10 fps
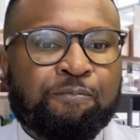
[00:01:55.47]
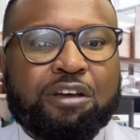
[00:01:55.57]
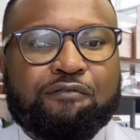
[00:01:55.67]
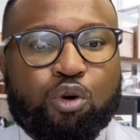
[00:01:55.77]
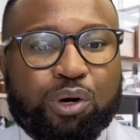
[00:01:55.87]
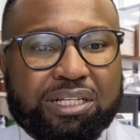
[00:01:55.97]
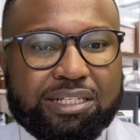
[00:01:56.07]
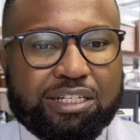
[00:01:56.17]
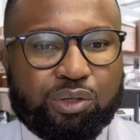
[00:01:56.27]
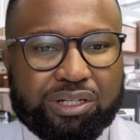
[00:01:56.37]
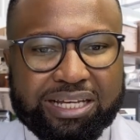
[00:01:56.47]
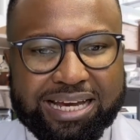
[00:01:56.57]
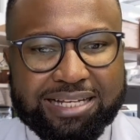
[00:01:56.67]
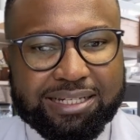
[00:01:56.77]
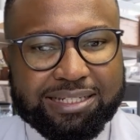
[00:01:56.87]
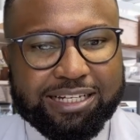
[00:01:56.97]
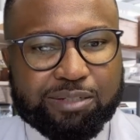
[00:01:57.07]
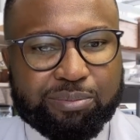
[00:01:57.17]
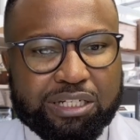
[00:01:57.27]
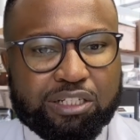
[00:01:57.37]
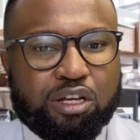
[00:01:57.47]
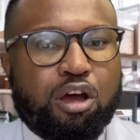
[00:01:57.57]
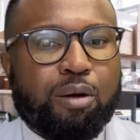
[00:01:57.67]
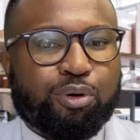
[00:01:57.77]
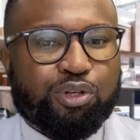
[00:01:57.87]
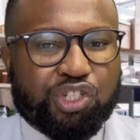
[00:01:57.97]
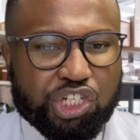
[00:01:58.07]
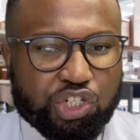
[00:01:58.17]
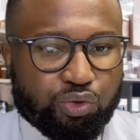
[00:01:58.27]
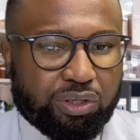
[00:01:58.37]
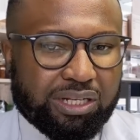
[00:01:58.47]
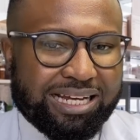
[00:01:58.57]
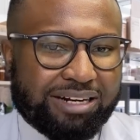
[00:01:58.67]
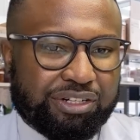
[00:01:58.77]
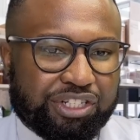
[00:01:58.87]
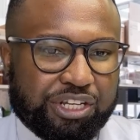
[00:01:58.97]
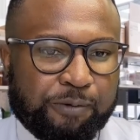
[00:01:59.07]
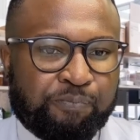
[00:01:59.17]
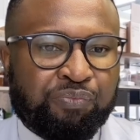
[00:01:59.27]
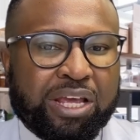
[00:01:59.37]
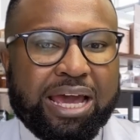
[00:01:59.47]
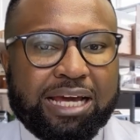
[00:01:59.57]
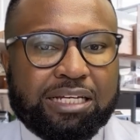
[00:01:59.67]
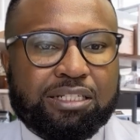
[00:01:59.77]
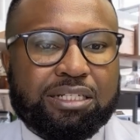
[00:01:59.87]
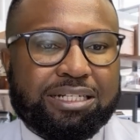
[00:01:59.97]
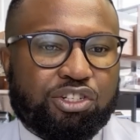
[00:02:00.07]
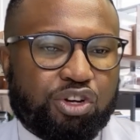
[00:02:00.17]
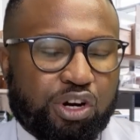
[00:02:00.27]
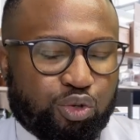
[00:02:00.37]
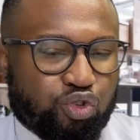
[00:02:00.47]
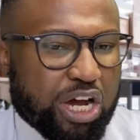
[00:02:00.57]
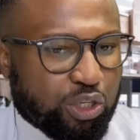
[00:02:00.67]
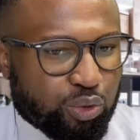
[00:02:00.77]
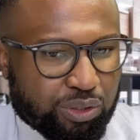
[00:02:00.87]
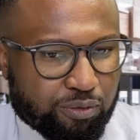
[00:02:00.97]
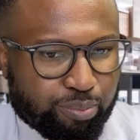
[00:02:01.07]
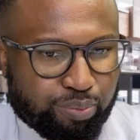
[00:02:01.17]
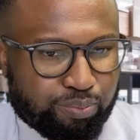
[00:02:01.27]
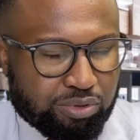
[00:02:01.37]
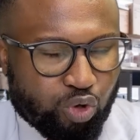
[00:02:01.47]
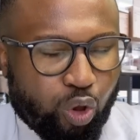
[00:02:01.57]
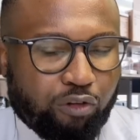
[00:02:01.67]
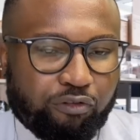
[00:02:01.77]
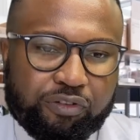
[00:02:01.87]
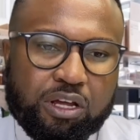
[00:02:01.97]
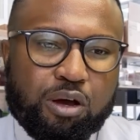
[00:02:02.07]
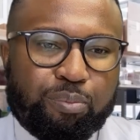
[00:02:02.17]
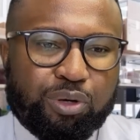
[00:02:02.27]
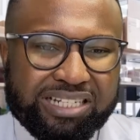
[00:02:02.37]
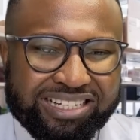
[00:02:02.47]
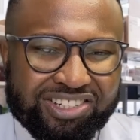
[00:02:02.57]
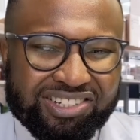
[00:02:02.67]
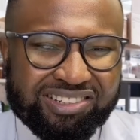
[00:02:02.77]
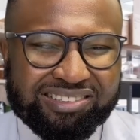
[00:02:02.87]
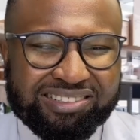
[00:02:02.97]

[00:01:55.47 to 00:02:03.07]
focuses on case assessment, procedural clarity, and you try to solve potential